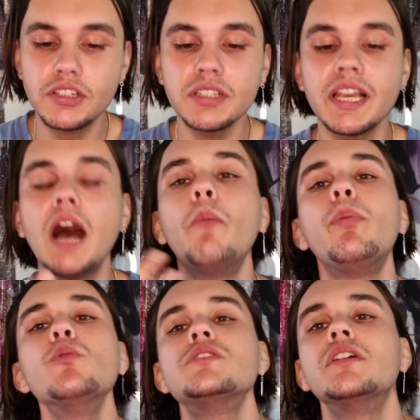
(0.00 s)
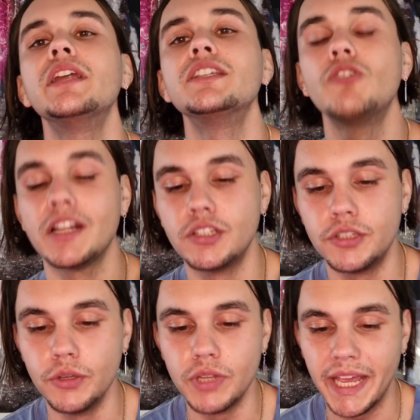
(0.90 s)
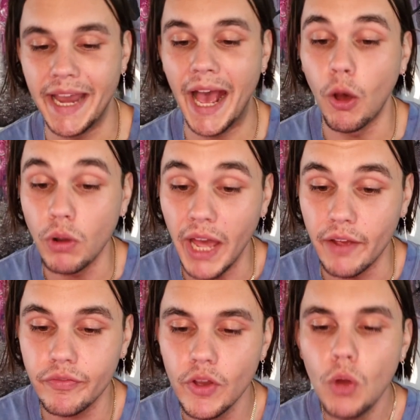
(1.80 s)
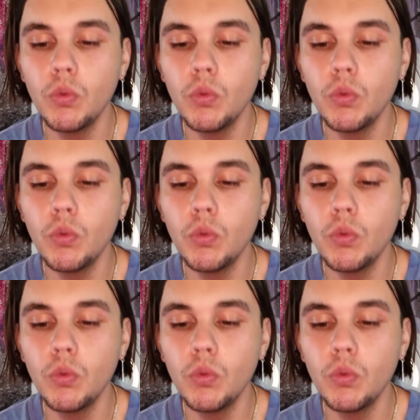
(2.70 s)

just how important is gratitude in our life?